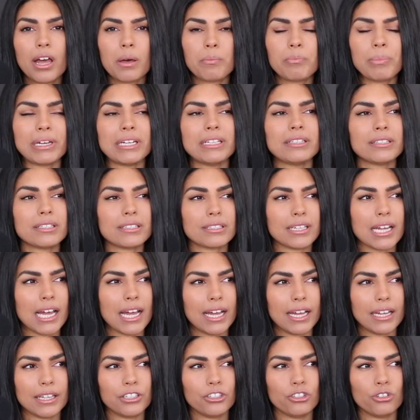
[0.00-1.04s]
But
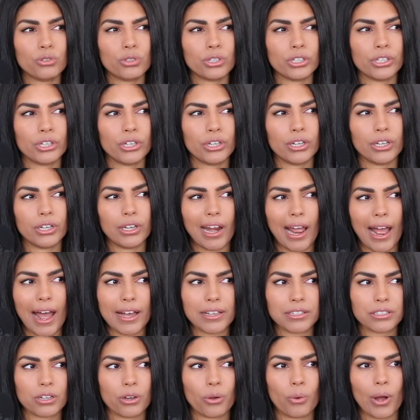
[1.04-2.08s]
instead, you could
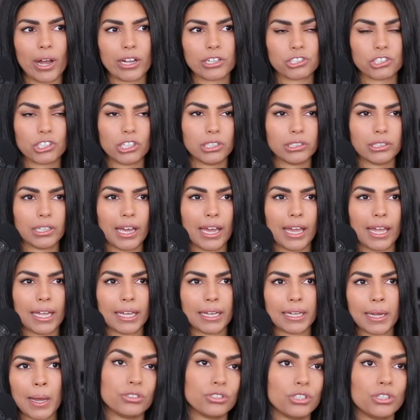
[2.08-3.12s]
ask a question
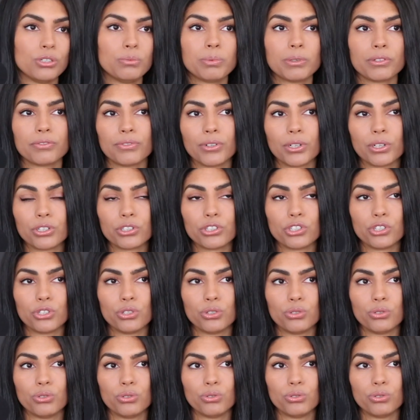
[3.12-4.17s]
like, do you prefer
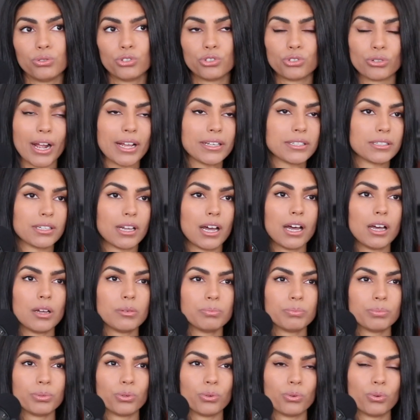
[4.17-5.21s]
to dress
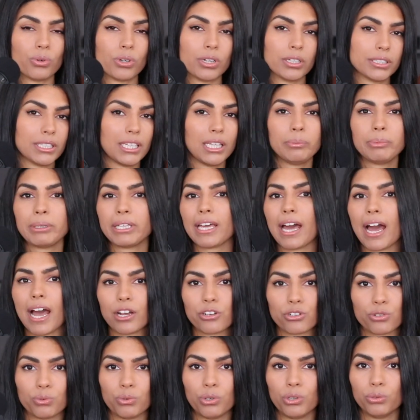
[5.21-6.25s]
up or keep it
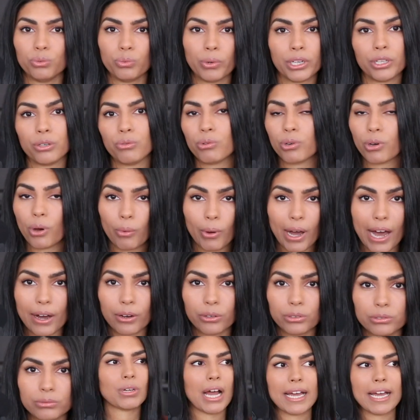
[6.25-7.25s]
casual when you go out?